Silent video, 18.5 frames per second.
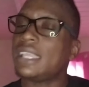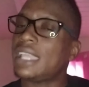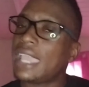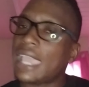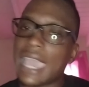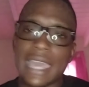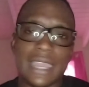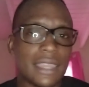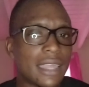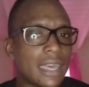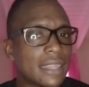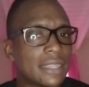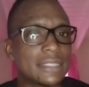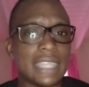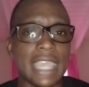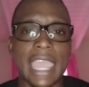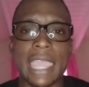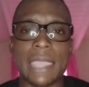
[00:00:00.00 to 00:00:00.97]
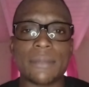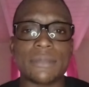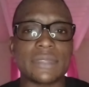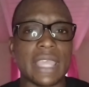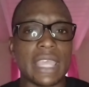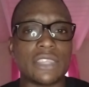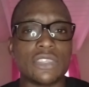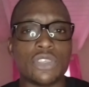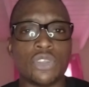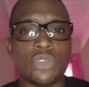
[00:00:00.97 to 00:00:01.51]
it had a lot of times
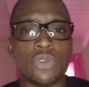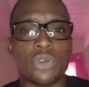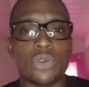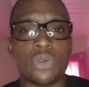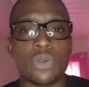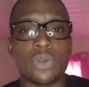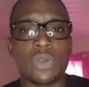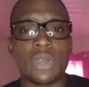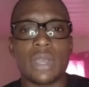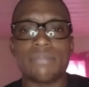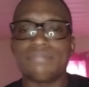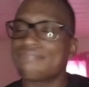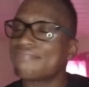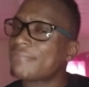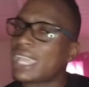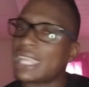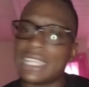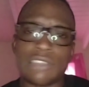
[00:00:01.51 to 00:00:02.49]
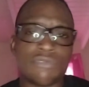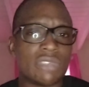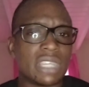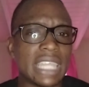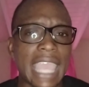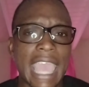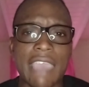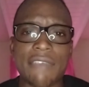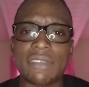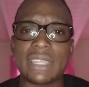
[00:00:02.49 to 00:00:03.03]
that, I didn't
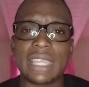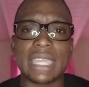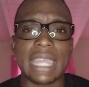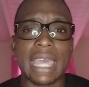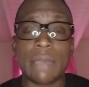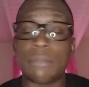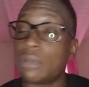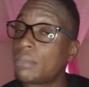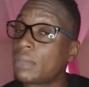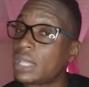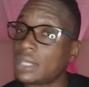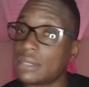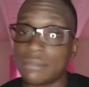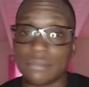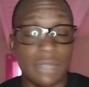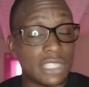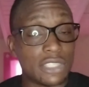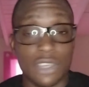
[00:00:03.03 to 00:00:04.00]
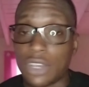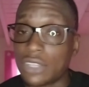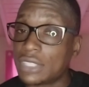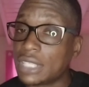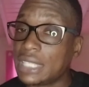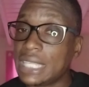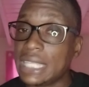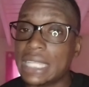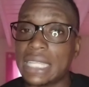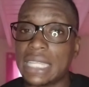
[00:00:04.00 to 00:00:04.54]
really have it like that, but my
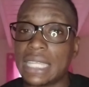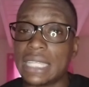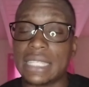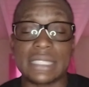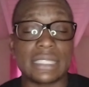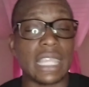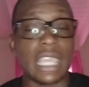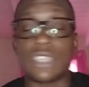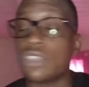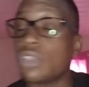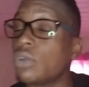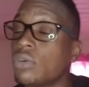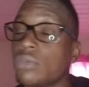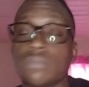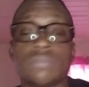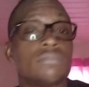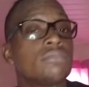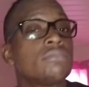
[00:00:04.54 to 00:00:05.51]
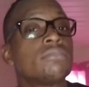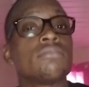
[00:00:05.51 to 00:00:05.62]
daughter needed it. It's like, yo,